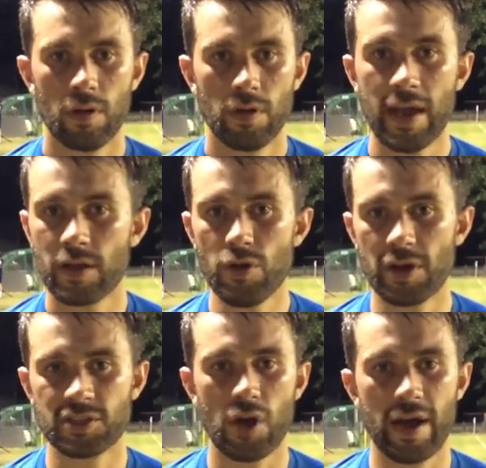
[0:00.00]
yeah, good,
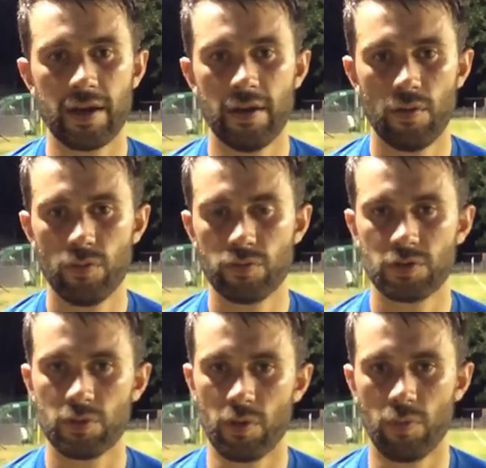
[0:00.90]
exciting. all,
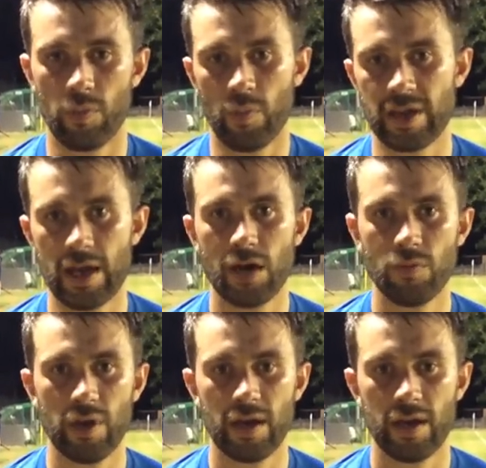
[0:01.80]
we're
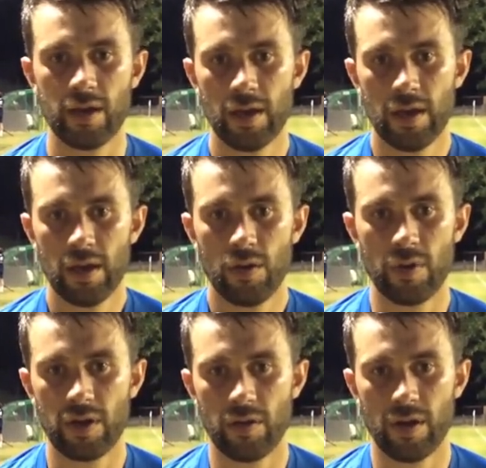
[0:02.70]
young, we're,
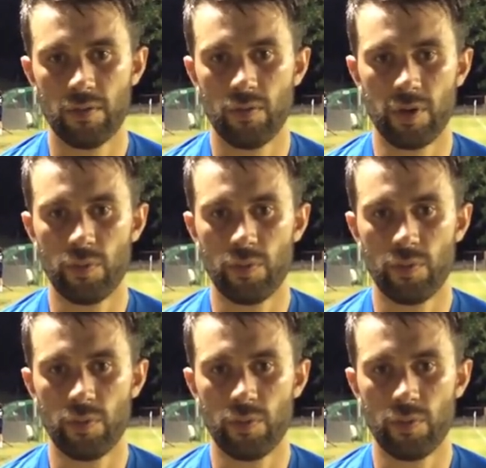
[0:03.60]
we, we,